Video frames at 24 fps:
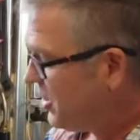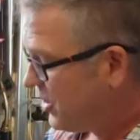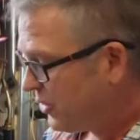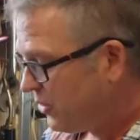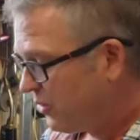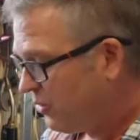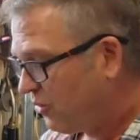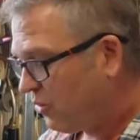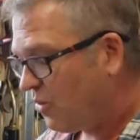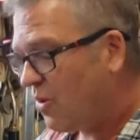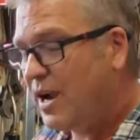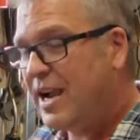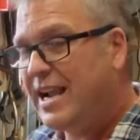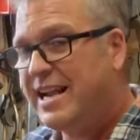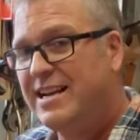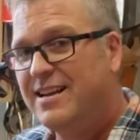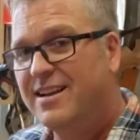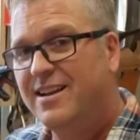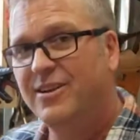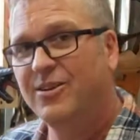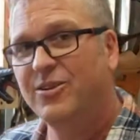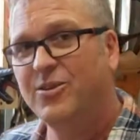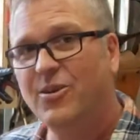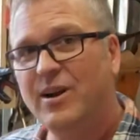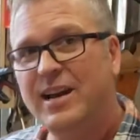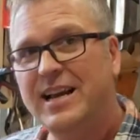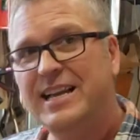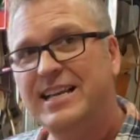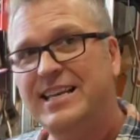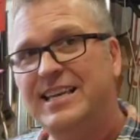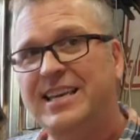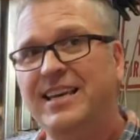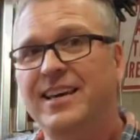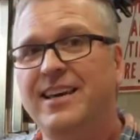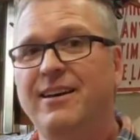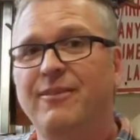Great
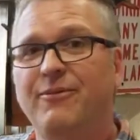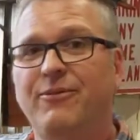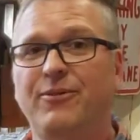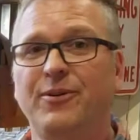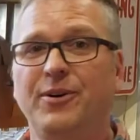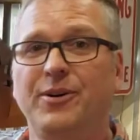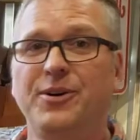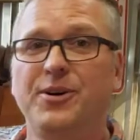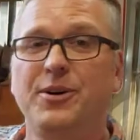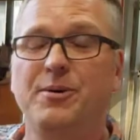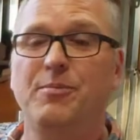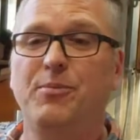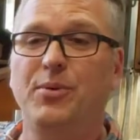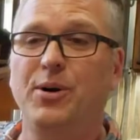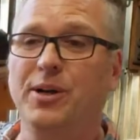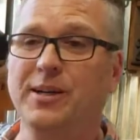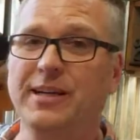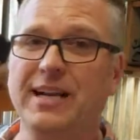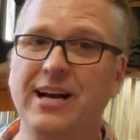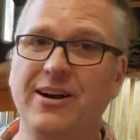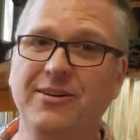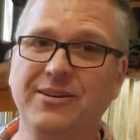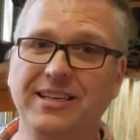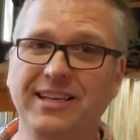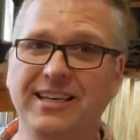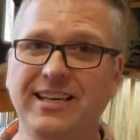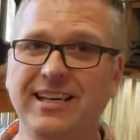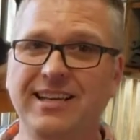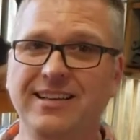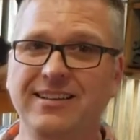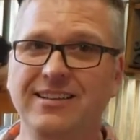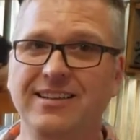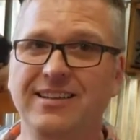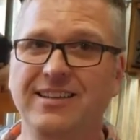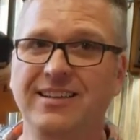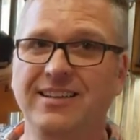kit for your bug out
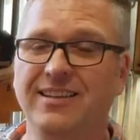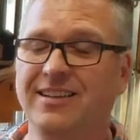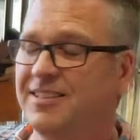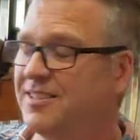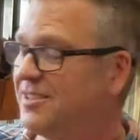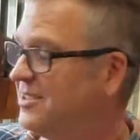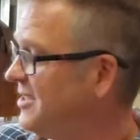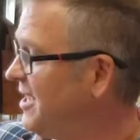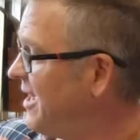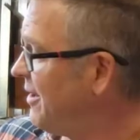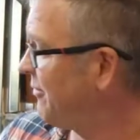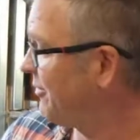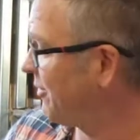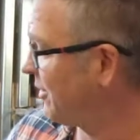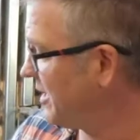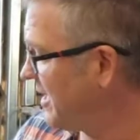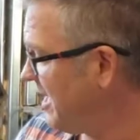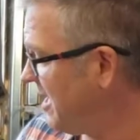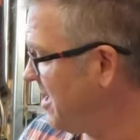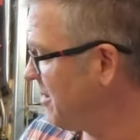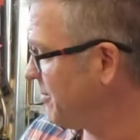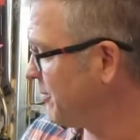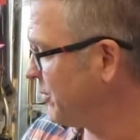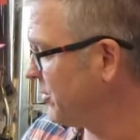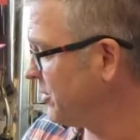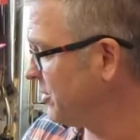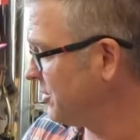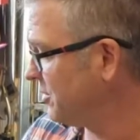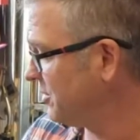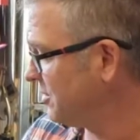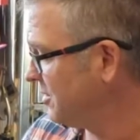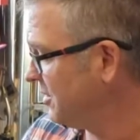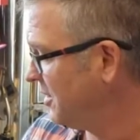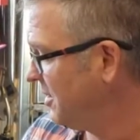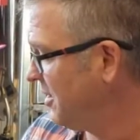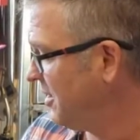kit, set for
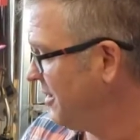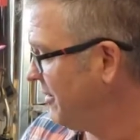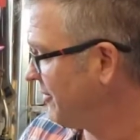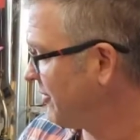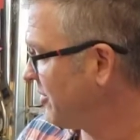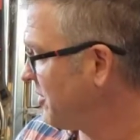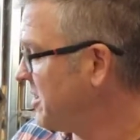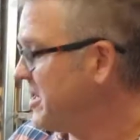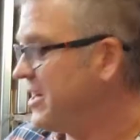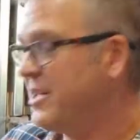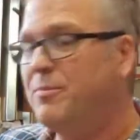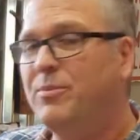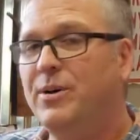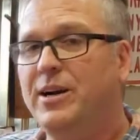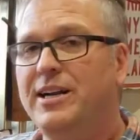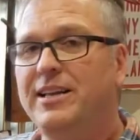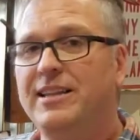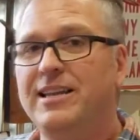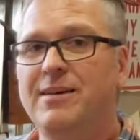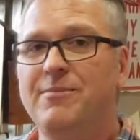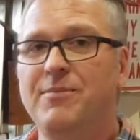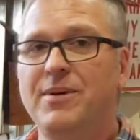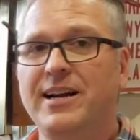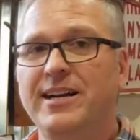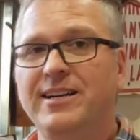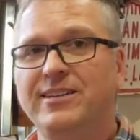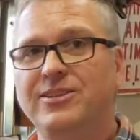campers, for anybody that might